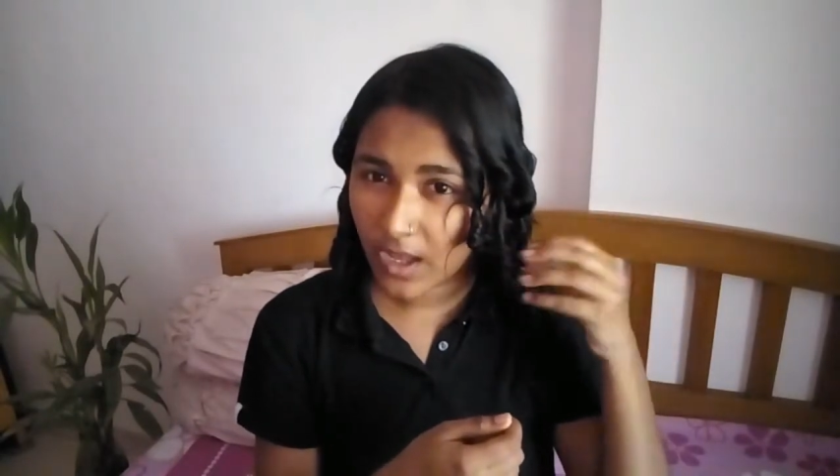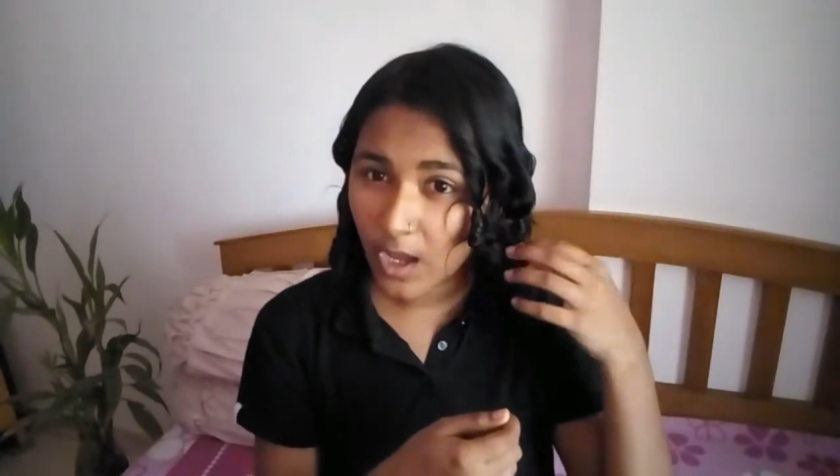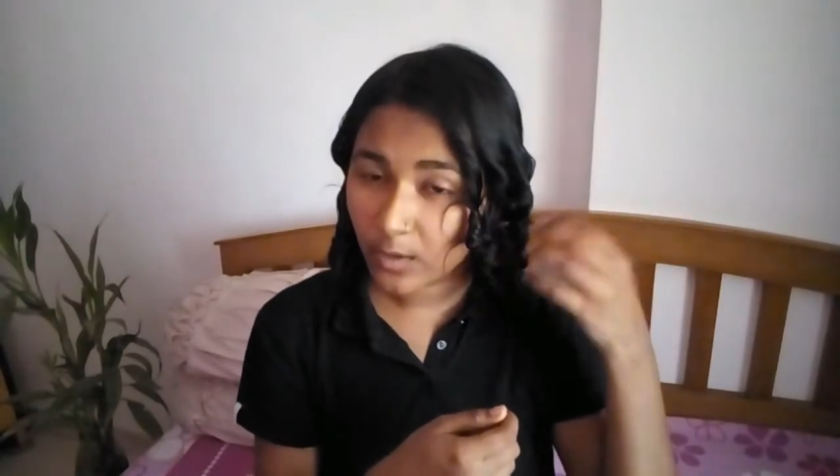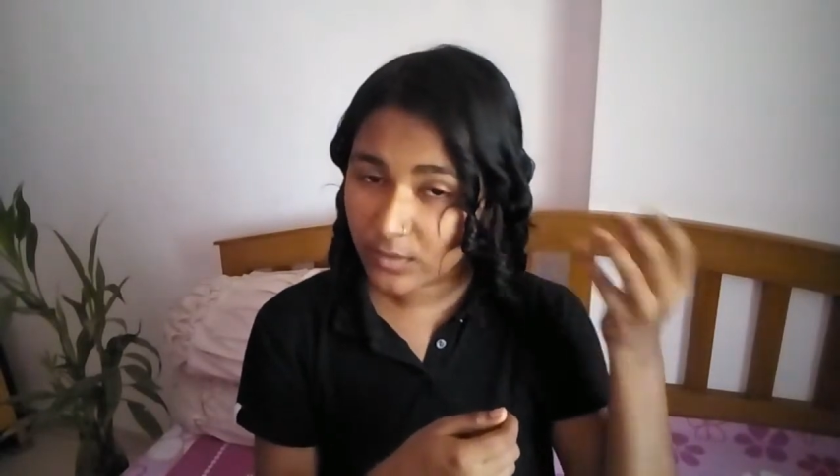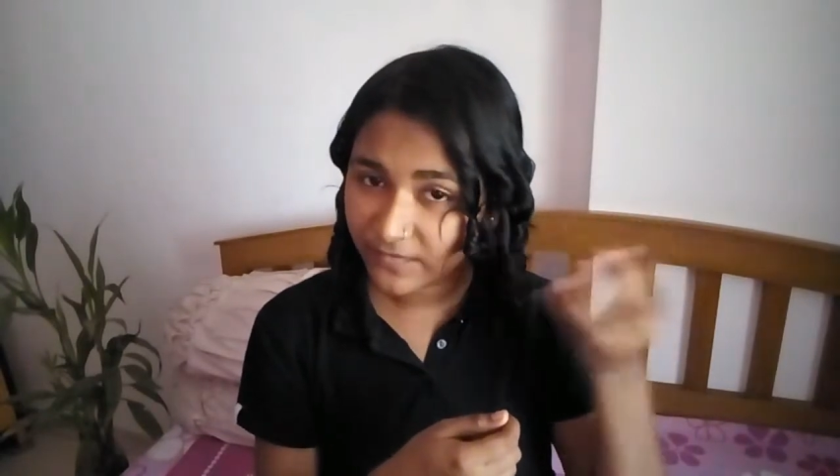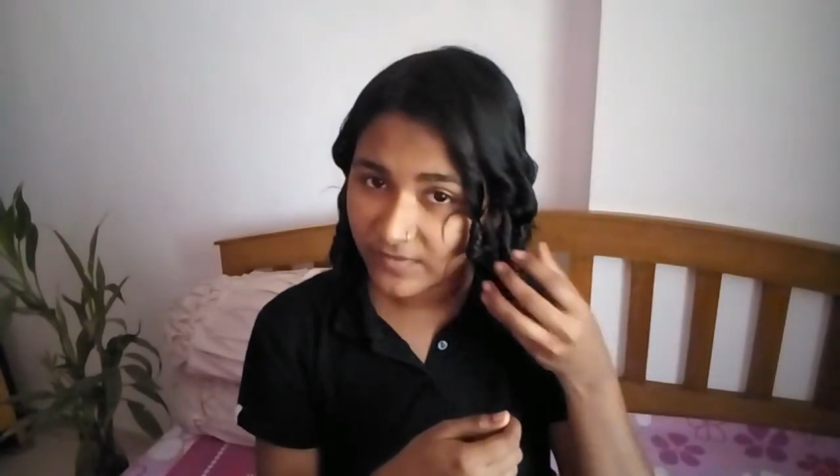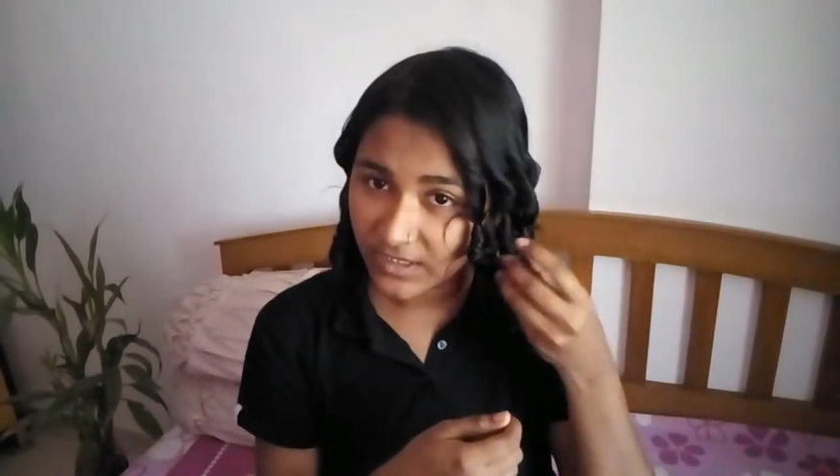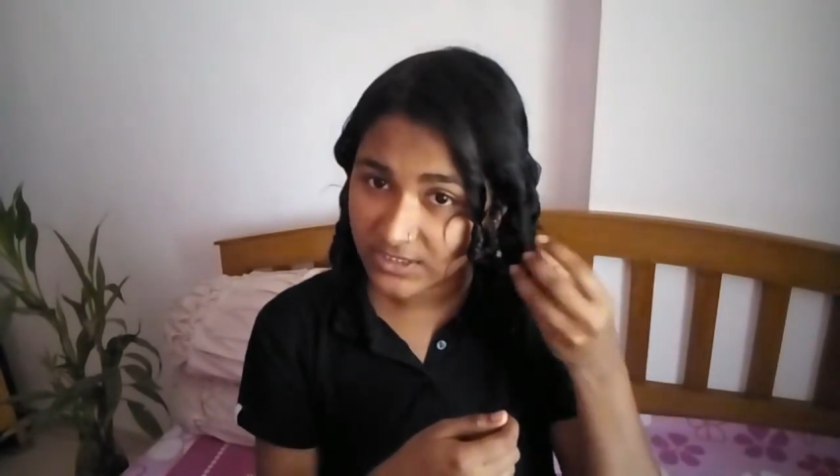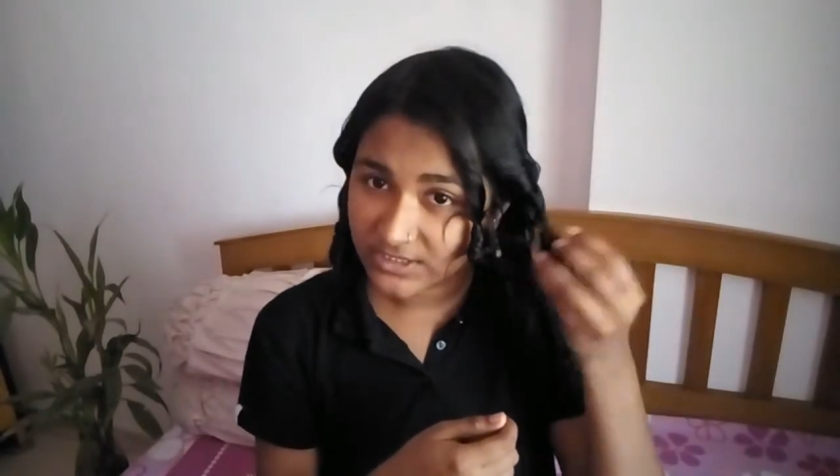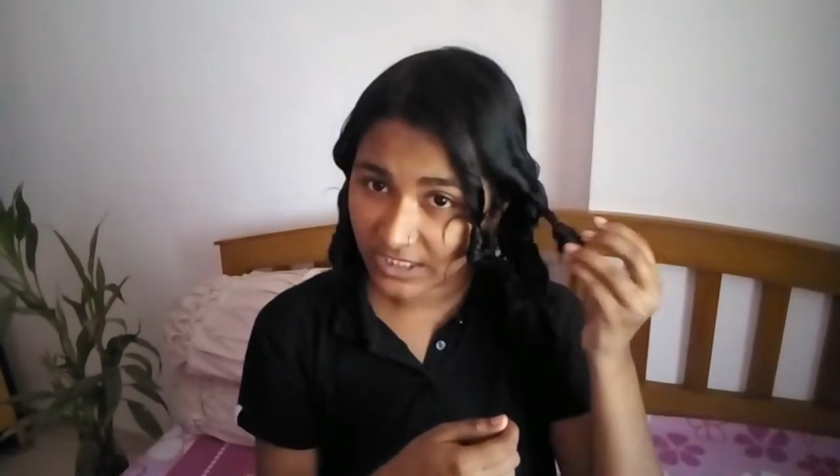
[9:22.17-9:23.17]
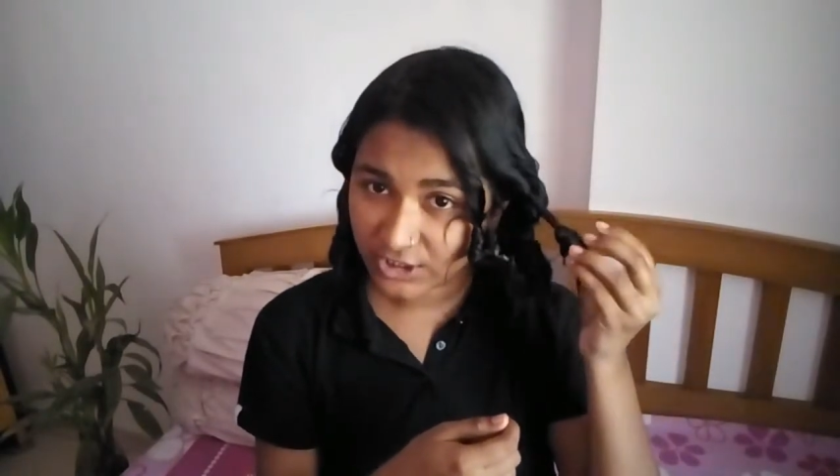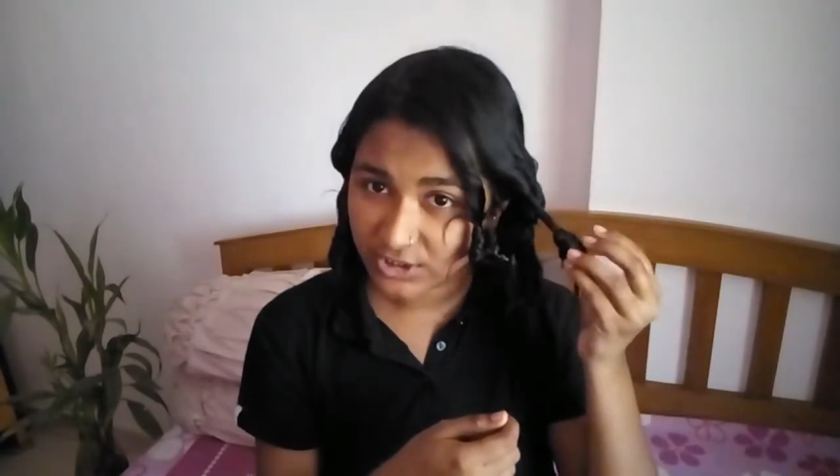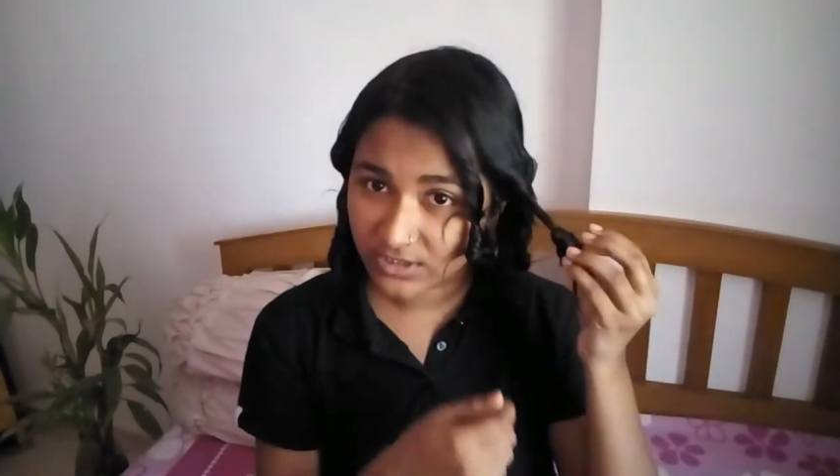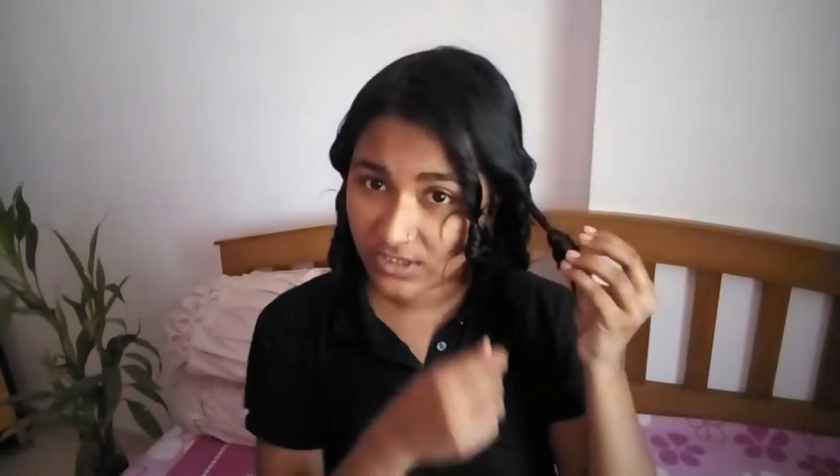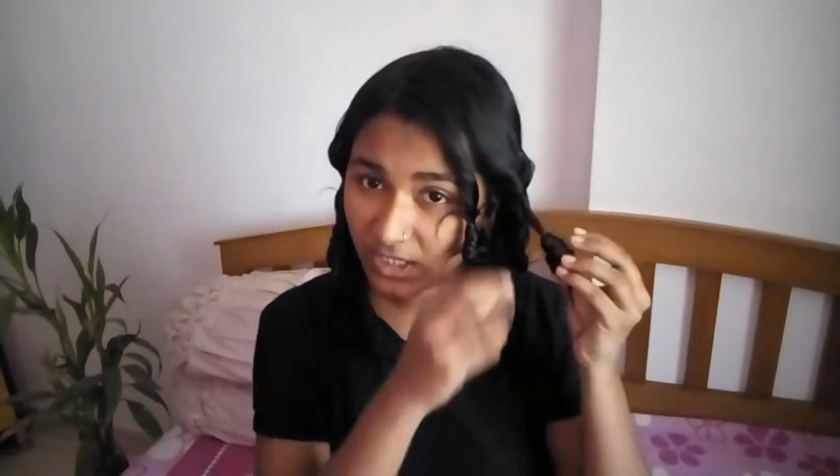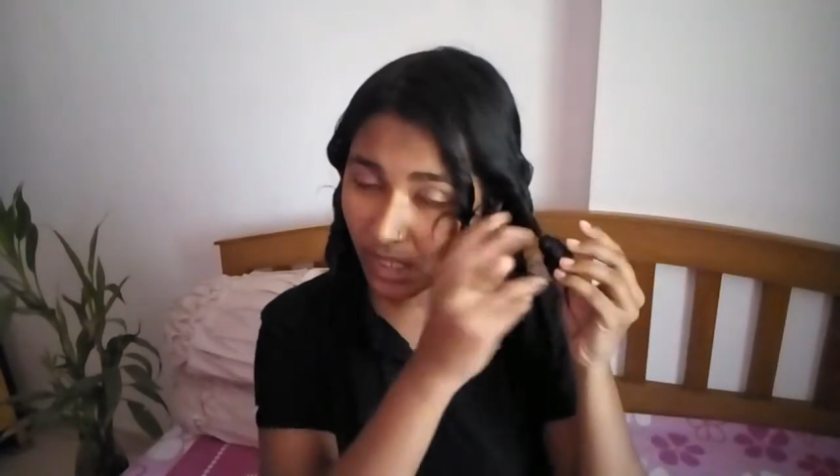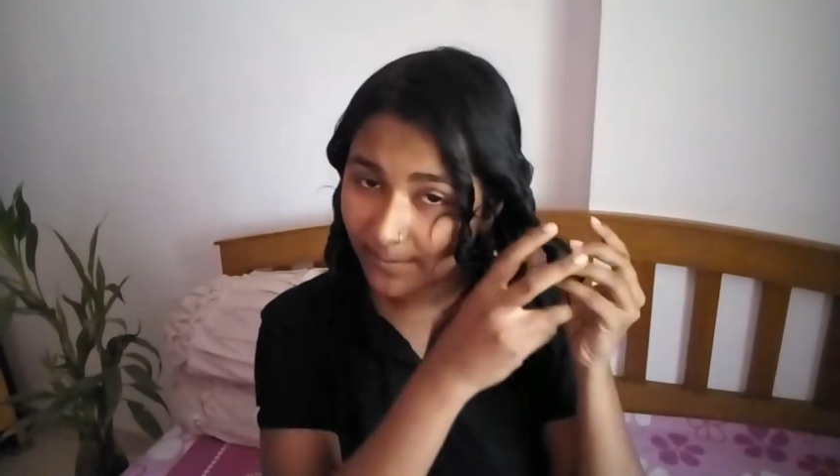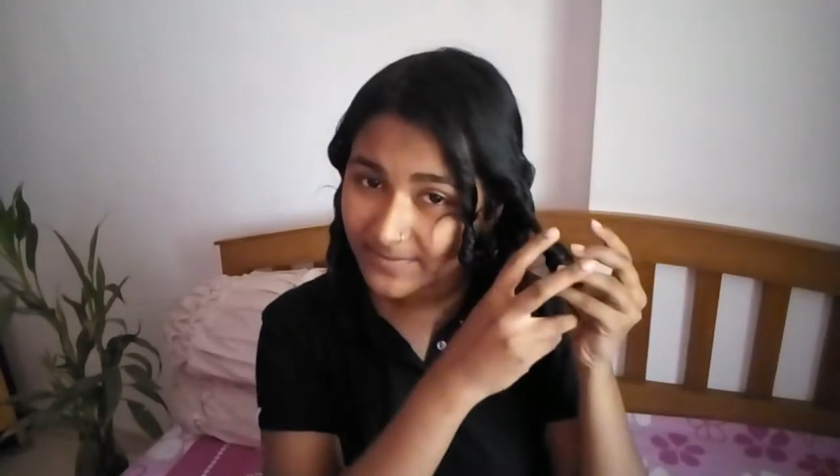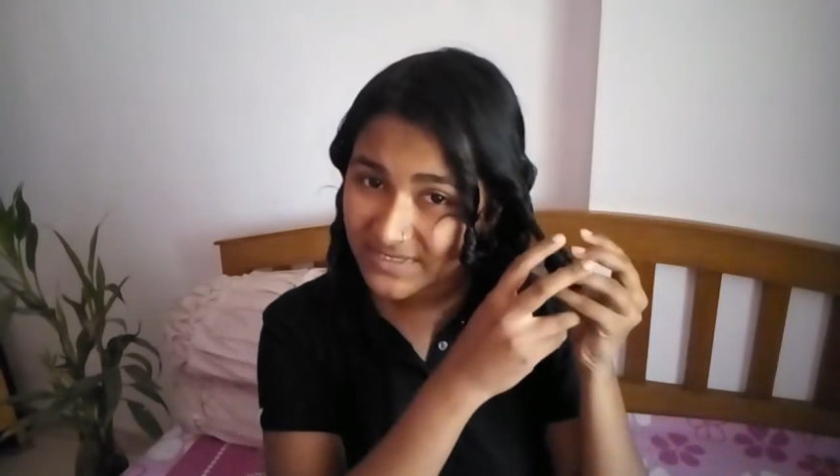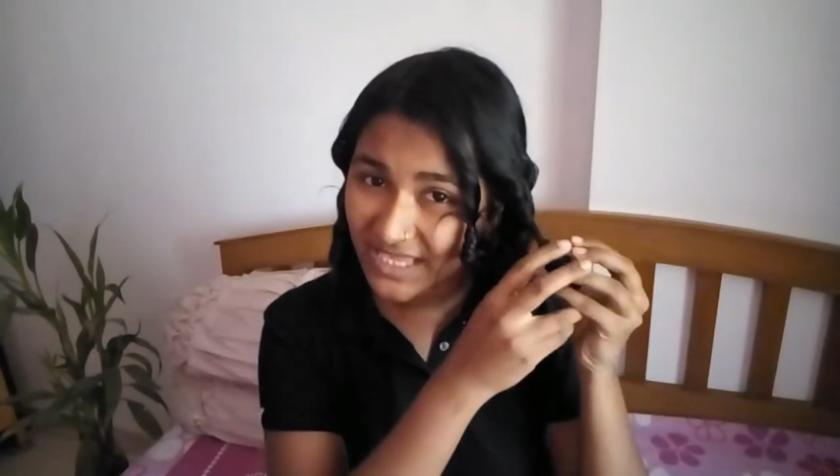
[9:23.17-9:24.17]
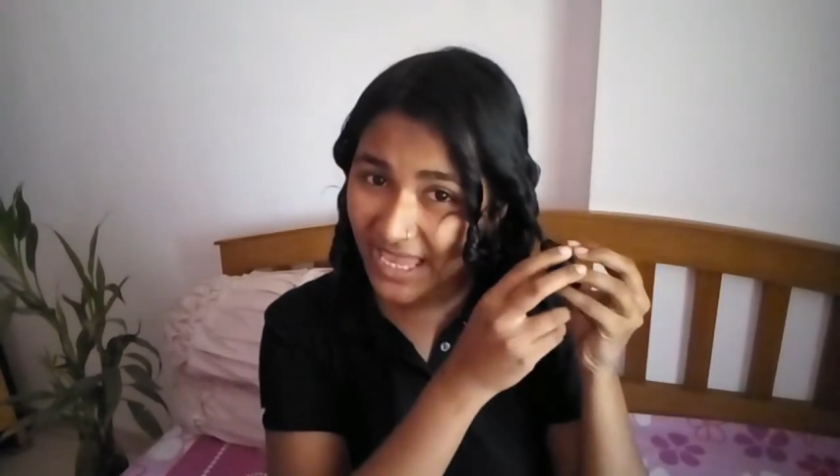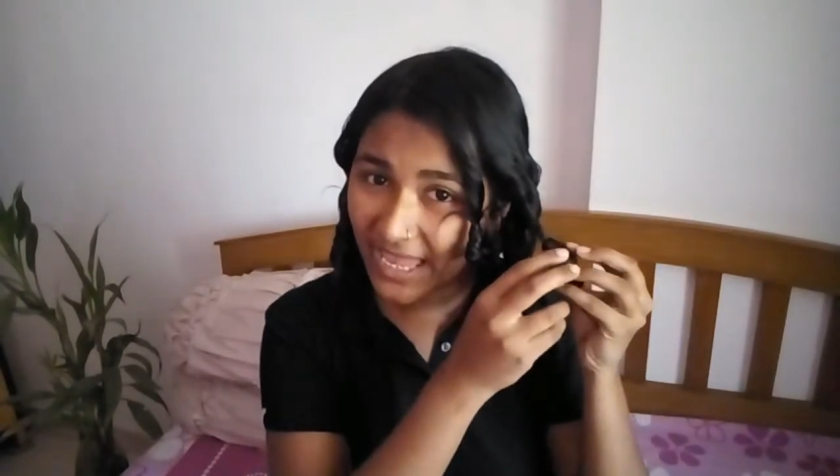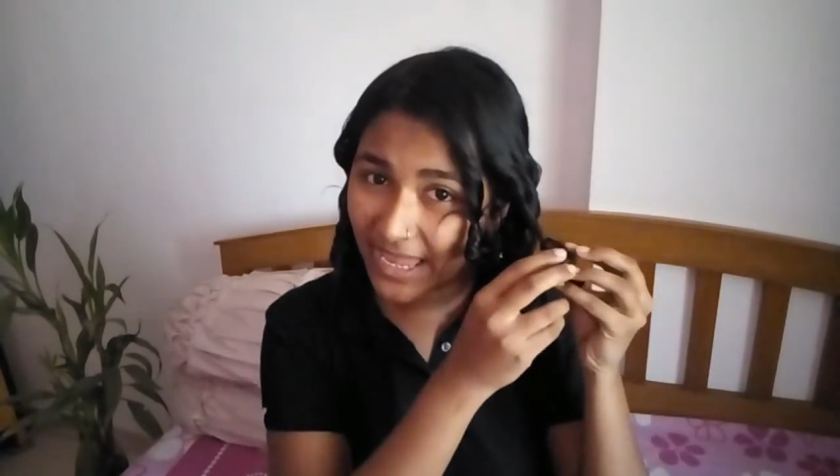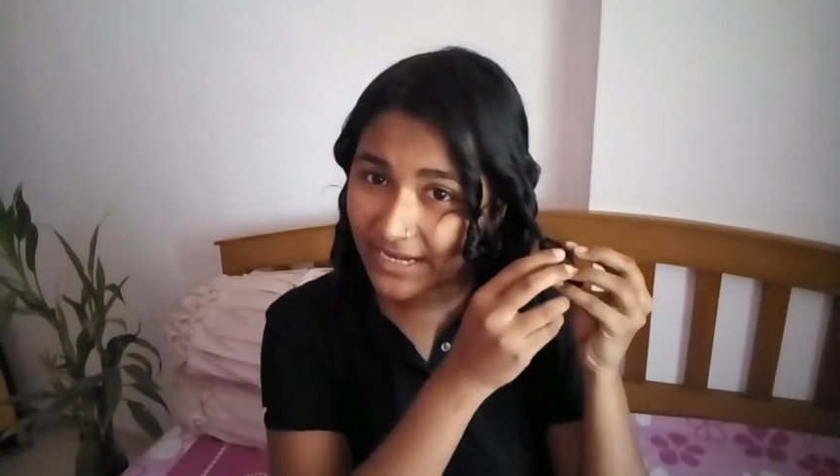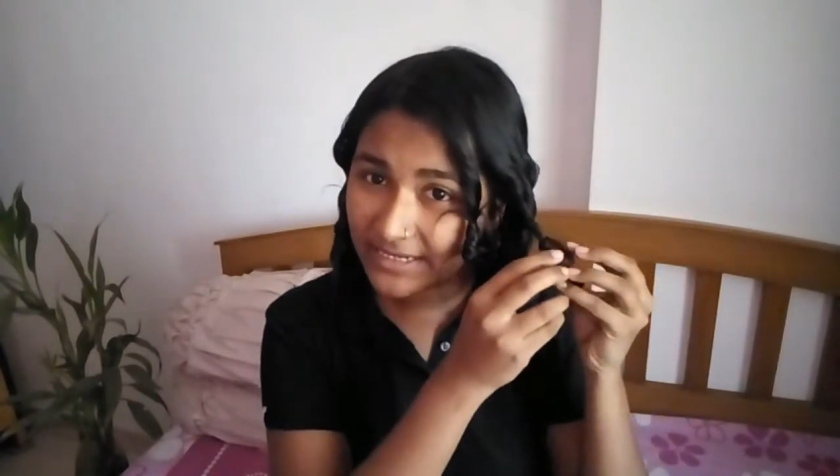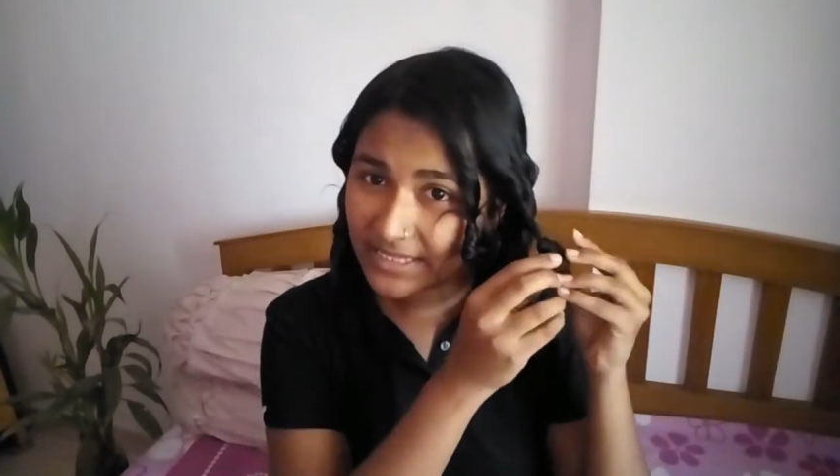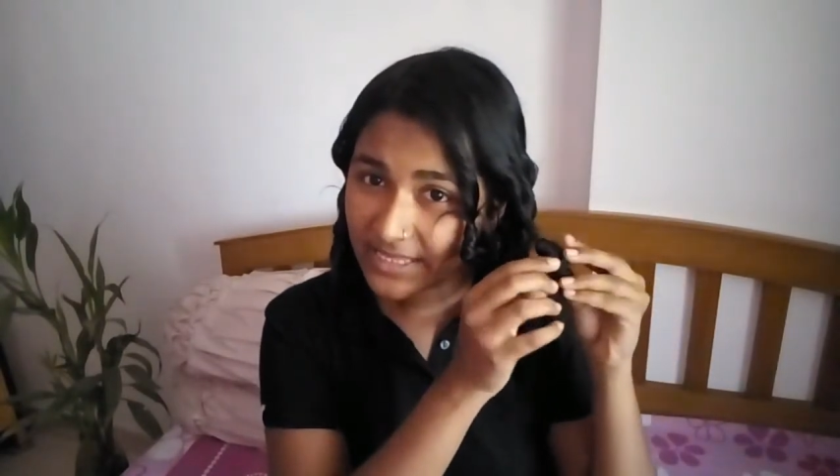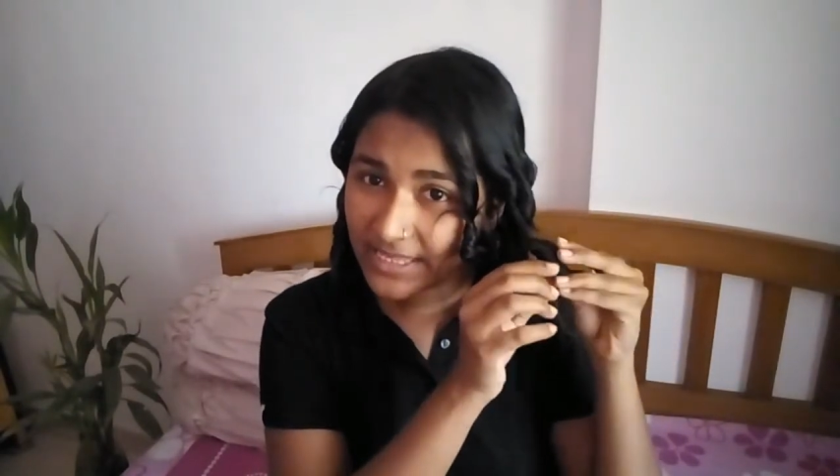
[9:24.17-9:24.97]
out of that section comes and